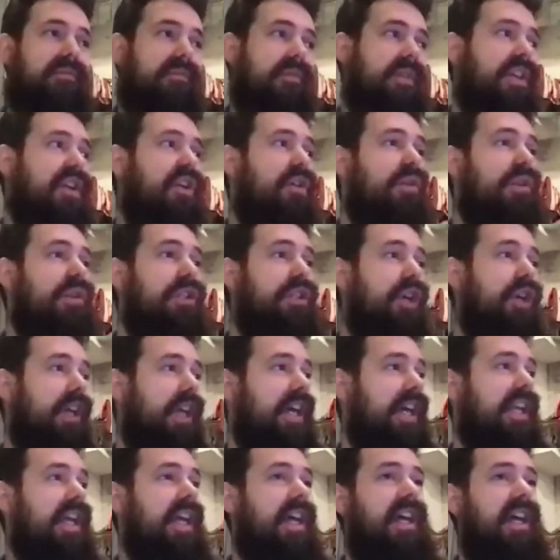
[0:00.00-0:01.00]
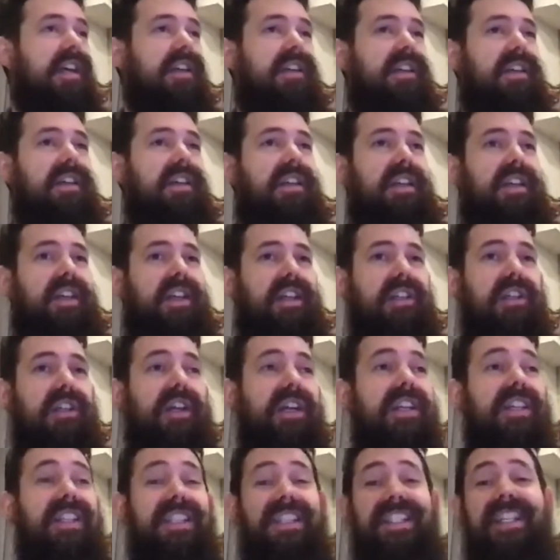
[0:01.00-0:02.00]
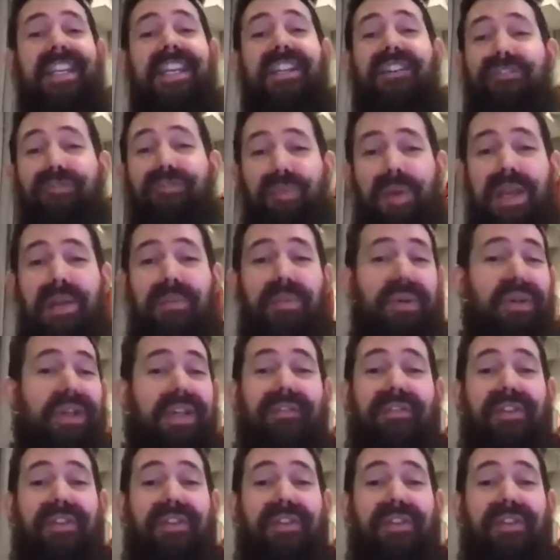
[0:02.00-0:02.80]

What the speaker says: you know, look at a scene of people,